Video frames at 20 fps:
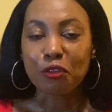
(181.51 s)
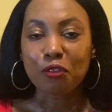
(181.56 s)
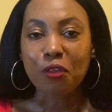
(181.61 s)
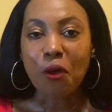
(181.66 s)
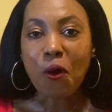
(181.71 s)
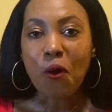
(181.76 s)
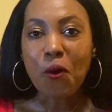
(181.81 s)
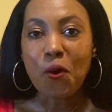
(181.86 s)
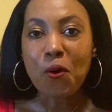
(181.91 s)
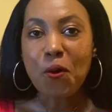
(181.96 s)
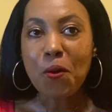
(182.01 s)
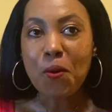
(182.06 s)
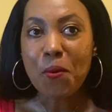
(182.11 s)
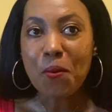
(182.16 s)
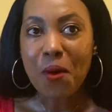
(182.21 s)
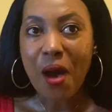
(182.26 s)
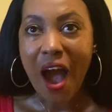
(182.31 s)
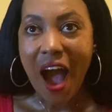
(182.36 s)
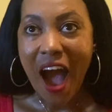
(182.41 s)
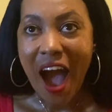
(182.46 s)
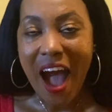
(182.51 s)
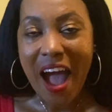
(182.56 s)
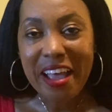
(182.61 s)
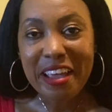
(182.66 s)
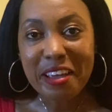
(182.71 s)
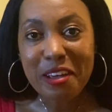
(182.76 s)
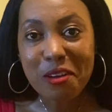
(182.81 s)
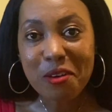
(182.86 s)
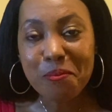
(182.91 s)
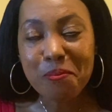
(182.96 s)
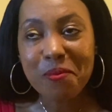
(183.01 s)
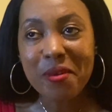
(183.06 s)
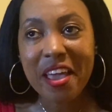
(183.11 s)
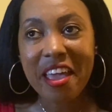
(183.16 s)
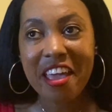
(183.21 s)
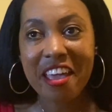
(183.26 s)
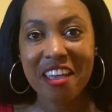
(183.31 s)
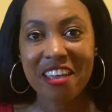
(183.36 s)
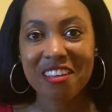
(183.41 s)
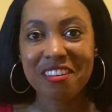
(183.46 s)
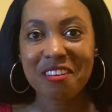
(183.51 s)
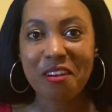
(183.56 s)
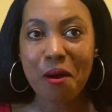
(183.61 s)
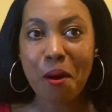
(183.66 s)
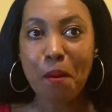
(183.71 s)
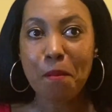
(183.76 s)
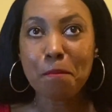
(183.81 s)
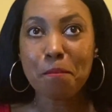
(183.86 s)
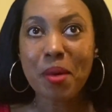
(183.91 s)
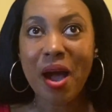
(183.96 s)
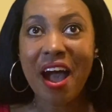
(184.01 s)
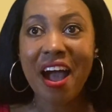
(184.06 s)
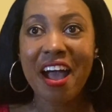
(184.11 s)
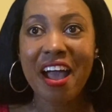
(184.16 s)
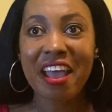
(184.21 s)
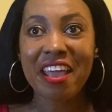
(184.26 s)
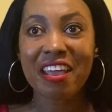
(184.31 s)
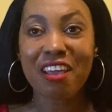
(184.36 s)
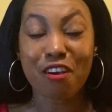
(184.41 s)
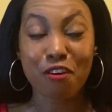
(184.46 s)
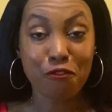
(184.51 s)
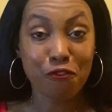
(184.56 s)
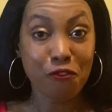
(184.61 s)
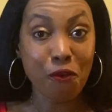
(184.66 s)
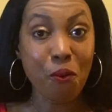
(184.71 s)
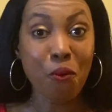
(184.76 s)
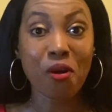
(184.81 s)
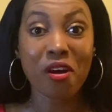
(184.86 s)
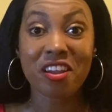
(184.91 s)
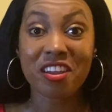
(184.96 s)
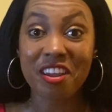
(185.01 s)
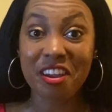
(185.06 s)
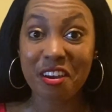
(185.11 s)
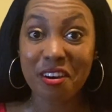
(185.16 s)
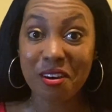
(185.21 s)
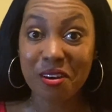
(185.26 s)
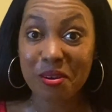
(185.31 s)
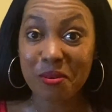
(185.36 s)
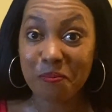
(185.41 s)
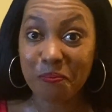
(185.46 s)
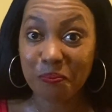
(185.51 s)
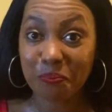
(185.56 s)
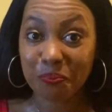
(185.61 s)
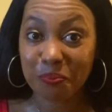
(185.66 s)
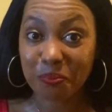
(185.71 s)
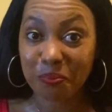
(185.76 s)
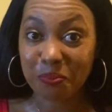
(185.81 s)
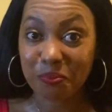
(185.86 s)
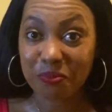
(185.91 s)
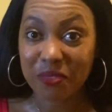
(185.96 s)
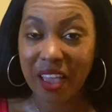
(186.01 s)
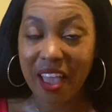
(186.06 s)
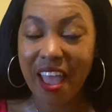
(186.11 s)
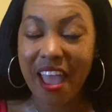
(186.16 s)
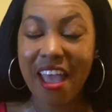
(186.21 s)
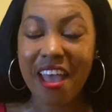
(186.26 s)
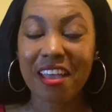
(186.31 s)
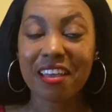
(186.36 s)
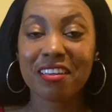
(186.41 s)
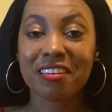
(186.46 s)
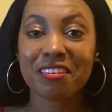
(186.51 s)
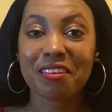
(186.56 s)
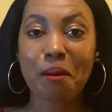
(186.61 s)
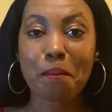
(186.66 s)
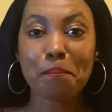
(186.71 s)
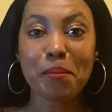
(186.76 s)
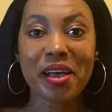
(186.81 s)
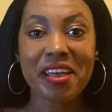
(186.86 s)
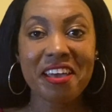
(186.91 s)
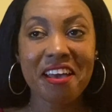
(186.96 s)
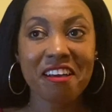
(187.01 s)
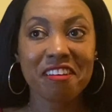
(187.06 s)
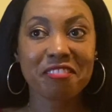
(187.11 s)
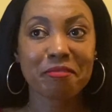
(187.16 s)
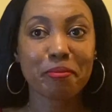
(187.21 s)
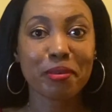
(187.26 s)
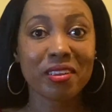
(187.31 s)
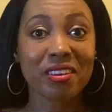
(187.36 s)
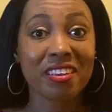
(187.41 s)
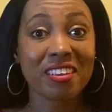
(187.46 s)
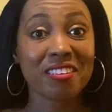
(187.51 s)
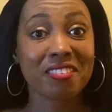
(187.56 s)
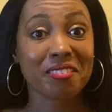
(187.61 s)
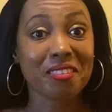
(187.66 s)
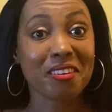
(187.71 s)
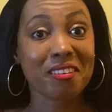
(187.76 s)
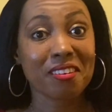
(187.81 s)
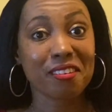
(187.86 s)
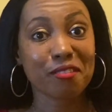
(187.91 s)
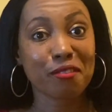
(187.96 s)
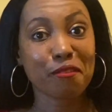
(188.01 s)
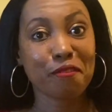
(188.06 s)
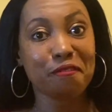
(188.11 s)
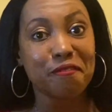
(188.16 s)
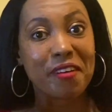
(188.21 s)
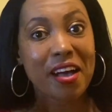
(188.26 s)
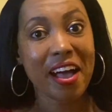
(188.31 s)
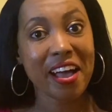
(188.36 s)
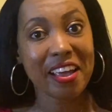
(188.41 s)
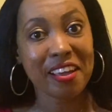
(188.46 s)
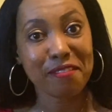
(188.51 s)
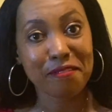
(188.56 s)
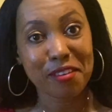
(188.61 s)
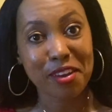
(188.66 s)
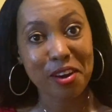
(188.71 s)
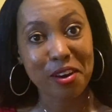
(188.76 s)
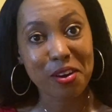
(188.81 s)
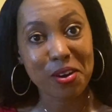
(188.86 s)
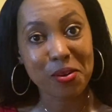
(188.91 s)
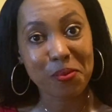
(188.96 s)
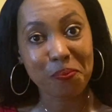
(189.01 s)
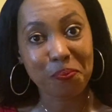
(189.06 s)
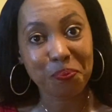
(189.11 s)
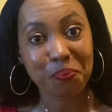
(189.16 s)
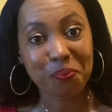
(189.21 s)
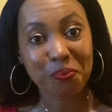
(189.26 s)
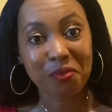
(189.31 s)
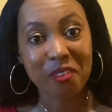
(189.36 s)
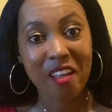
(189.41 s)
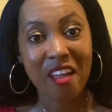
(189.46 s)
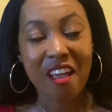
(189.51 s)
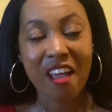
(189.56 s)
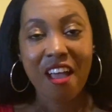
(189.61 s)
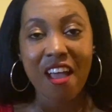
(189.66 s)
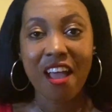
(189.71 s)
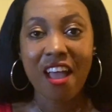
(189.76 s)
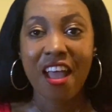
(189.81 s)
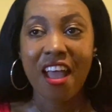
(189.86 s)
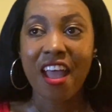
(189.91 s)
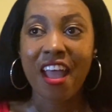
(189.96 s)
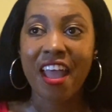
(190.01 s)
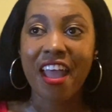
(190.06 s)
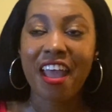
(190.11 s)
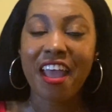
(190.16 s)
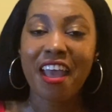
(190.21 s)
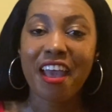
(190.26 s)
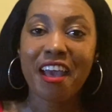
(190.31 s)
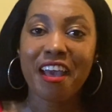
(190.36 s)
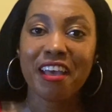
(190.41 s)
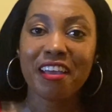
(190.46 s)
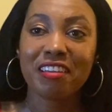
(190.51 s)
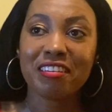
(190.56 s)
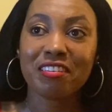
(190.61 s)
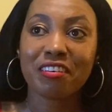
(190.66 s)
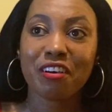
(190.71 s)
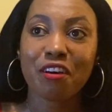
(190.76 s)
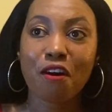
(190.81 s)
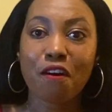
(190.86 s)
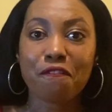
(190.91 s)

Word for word: So I am in my four year, and my husband is in his five year. And